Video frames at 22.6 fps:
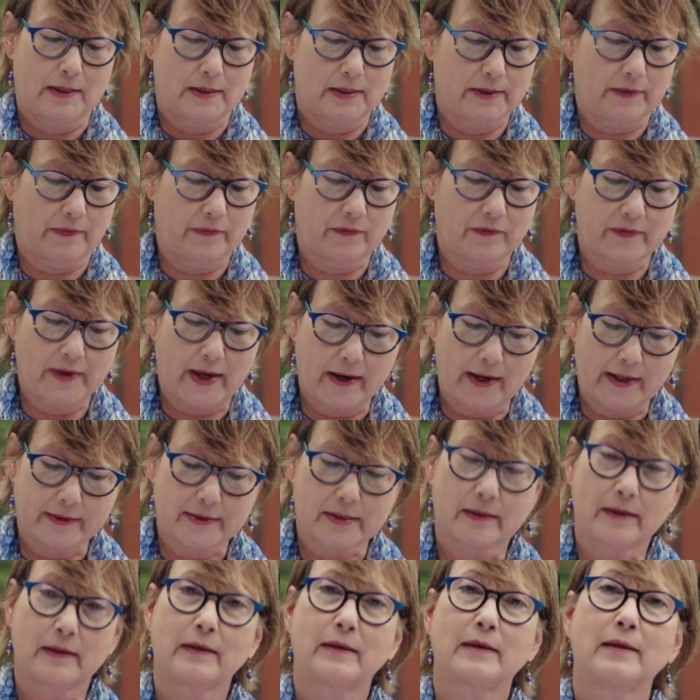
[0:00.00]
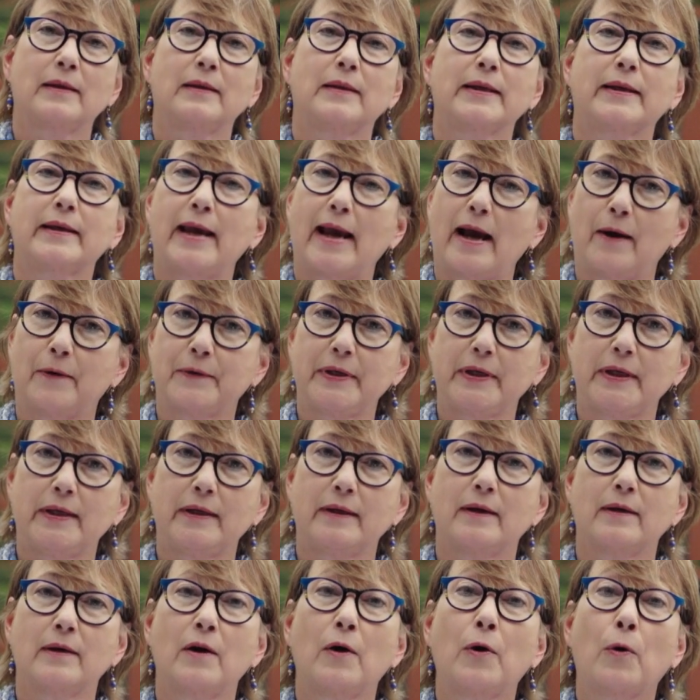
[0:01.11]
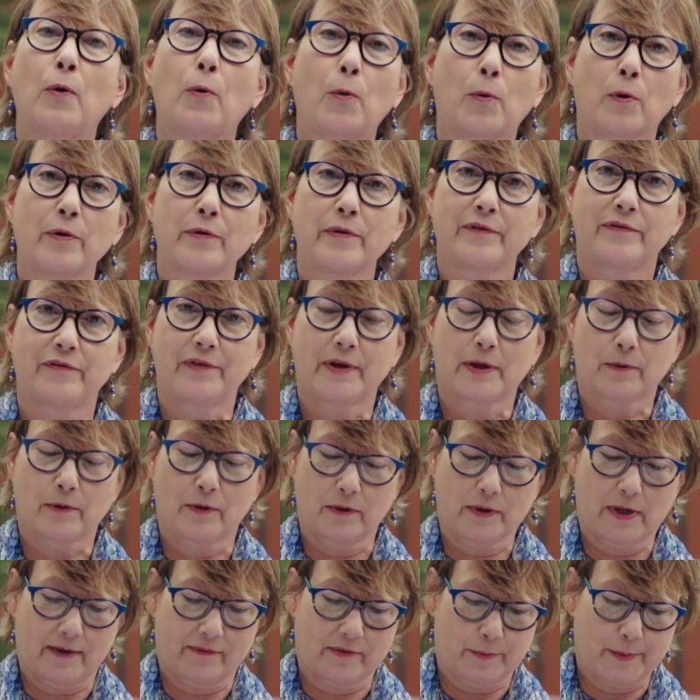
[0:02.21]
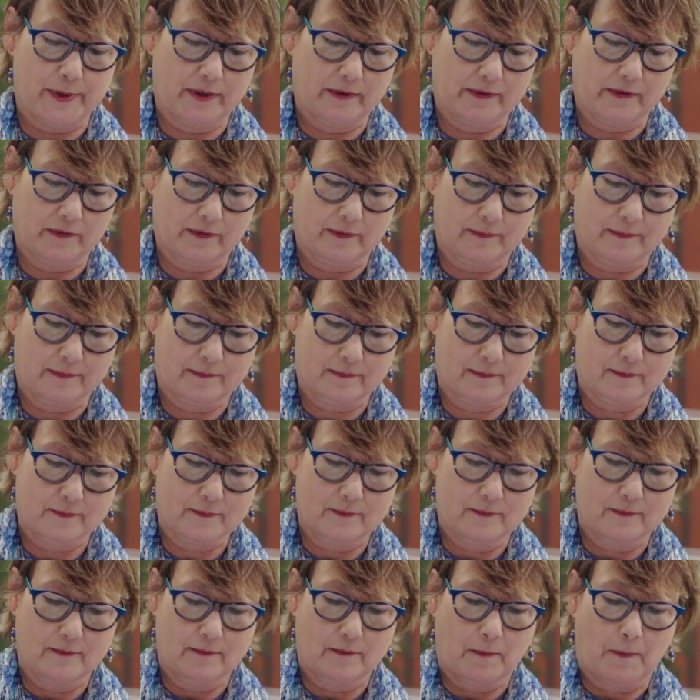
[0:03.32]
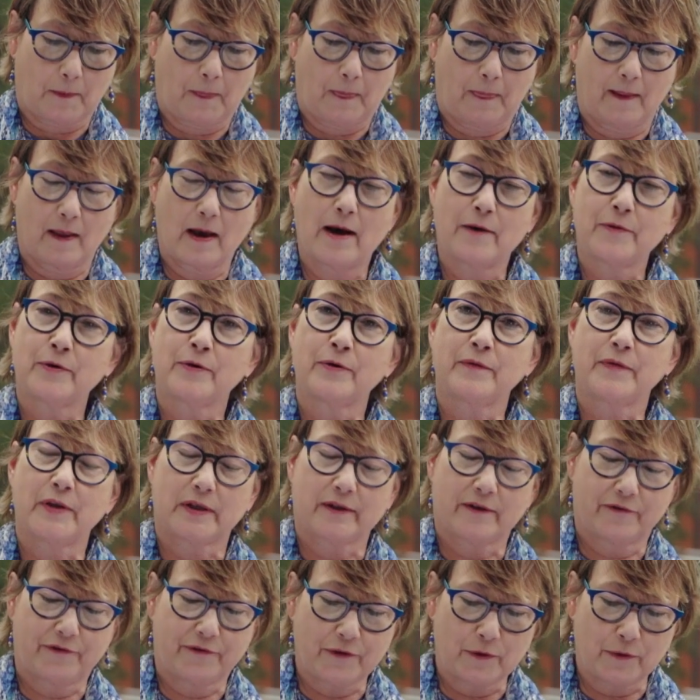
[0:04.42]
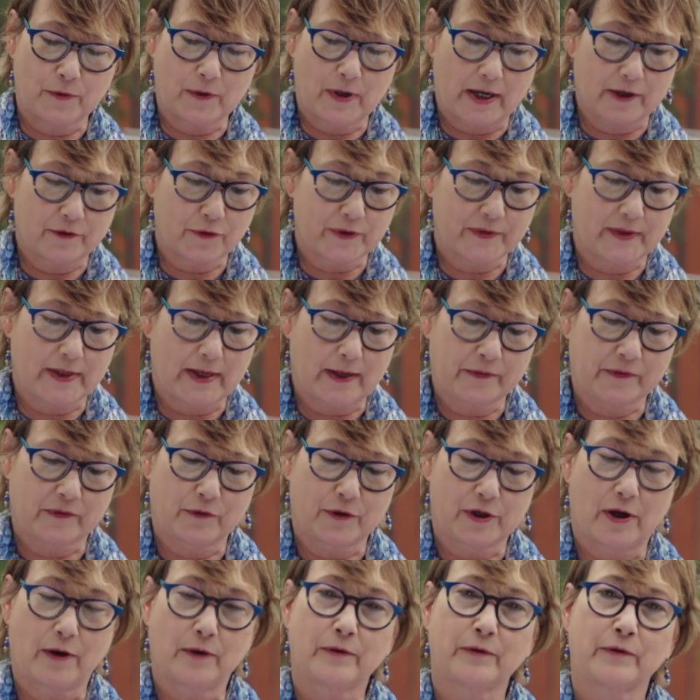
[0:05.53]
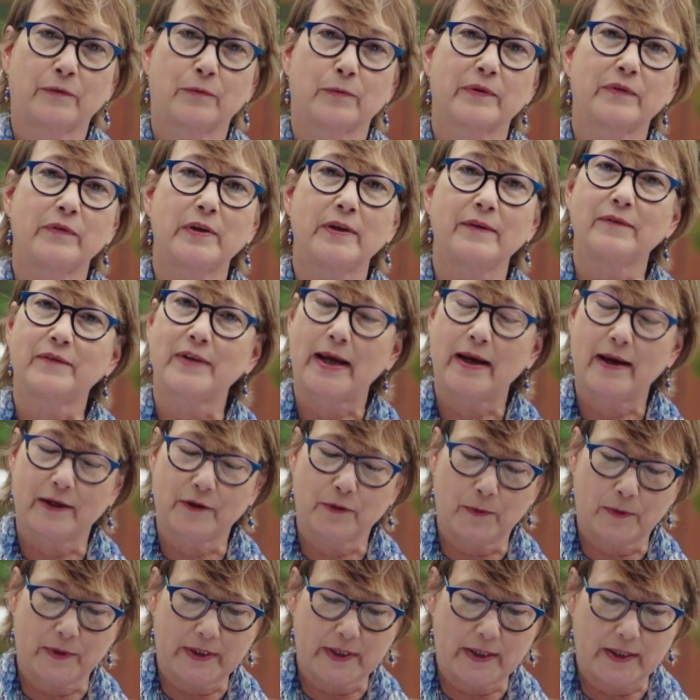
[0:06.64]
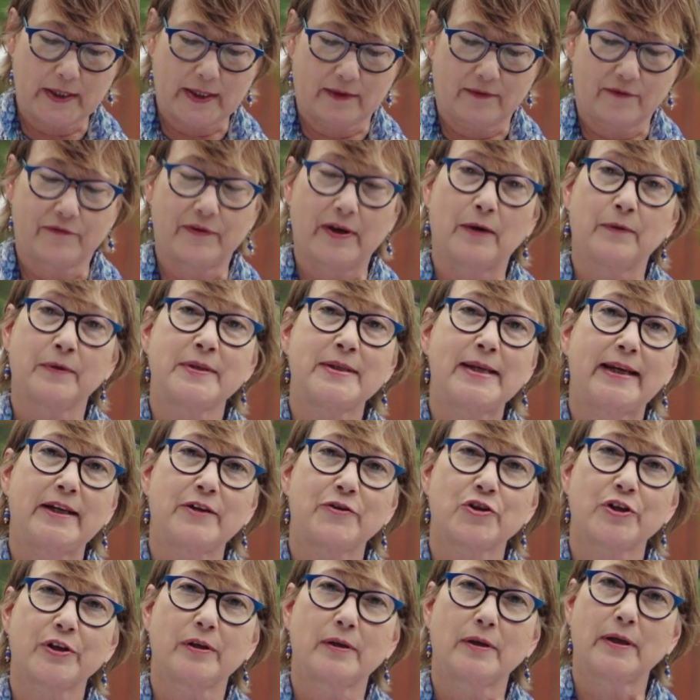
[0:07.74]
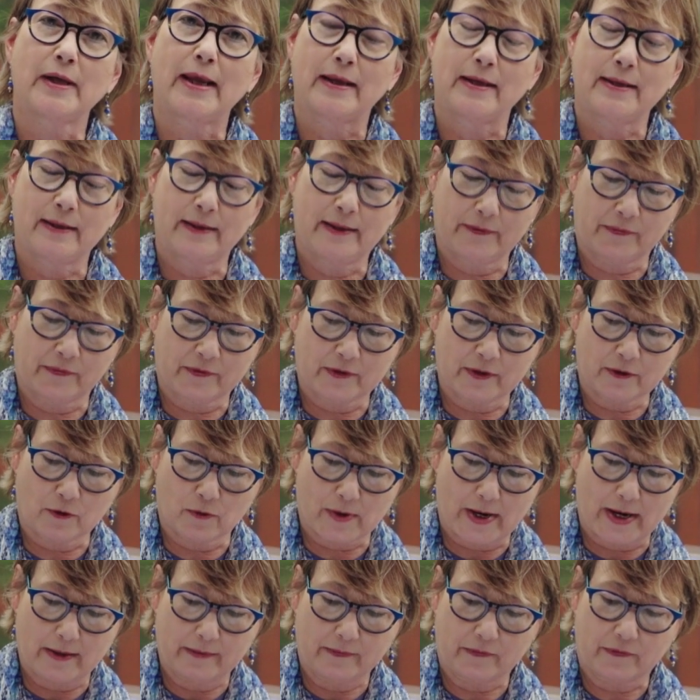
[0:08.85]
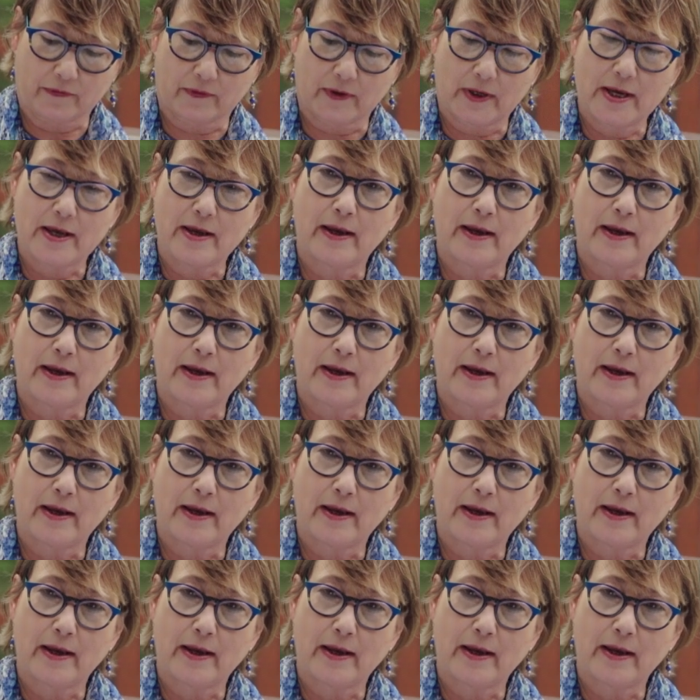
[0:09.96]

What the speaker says: the state, the county, or the federal government. Other than a few $100,000 received annually in foundation and NISCA grants,